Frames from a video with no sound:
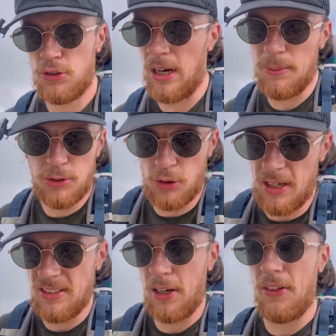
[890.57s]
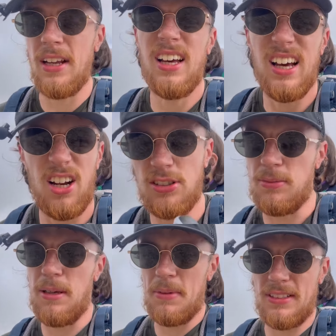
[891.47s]
trams, trains, anything.
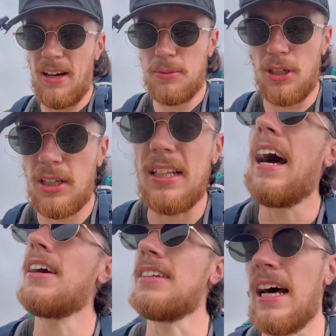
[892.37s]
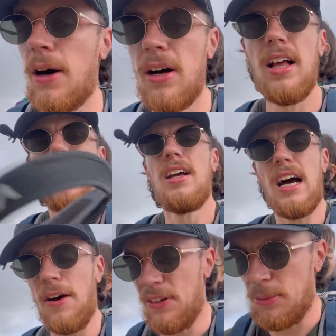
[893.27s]
Also, me and Miz are absolutely knackered now.
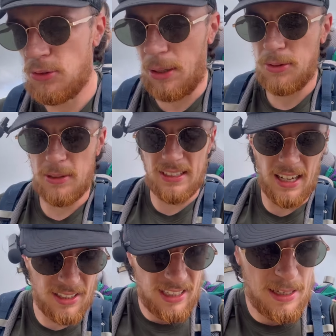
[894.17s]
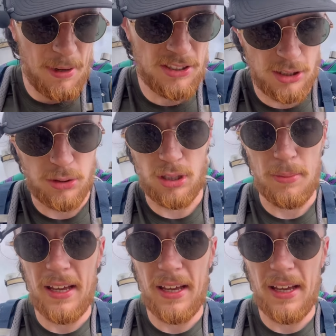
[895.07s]
having him strapped to me is harder than I imagined it was going to